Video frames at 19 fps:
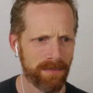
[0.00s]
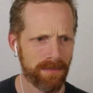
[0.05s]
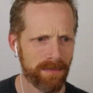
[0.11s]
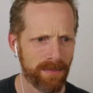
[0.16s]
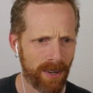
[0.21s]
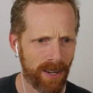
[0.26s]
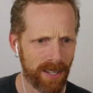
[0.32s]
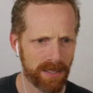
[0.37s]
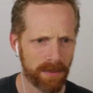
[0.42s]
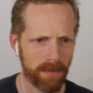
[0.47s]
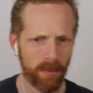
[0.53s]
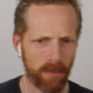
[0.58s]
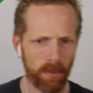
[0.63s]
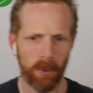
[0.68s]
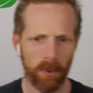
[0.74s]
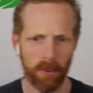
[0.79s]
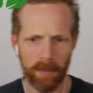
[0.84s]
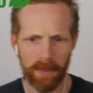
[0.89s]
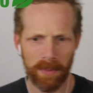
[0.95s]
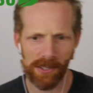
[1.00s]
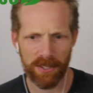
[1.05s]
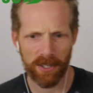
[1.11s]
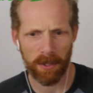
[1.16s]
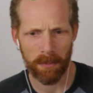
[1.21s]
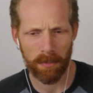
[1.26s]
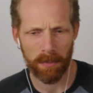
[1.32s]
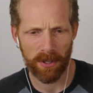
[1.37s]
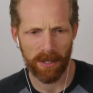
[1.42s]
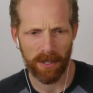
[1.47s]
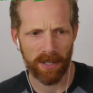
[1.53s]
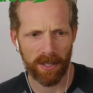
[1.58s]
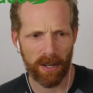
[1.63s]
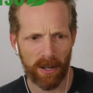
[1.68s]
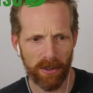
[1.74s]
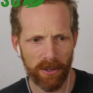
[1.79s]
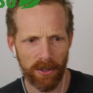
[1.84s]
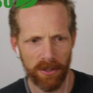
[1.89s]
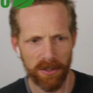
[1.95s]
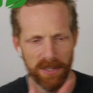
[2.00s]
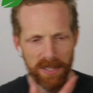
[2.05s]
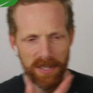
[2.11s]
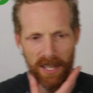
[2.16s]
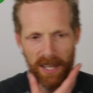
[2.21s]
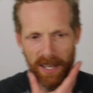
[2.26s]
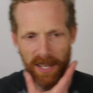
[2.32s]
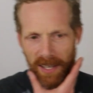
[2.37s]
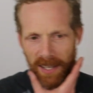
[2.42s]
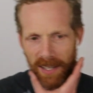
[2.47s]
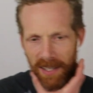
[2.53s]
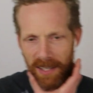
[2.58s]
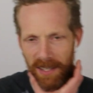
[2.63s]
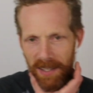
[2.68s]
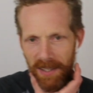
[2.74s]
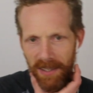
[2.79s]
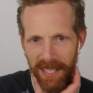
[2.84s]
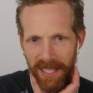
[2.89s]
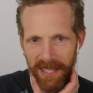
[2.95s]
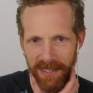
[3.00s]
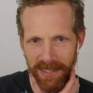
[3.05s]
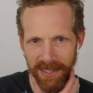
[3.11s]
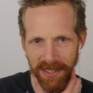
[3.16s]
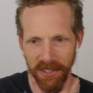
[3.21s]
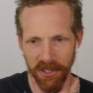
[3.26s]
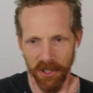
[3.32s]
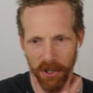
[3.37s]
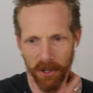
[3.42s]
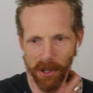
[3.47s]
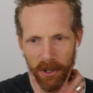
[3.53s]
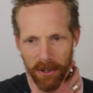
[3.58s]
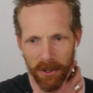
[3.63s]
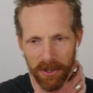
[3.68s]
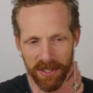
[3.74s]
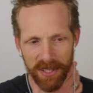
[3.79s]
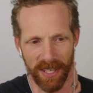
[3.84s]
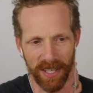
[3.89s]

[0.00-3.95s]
Awesome. Well, we'll be sure to put all those uh, links in the show notes.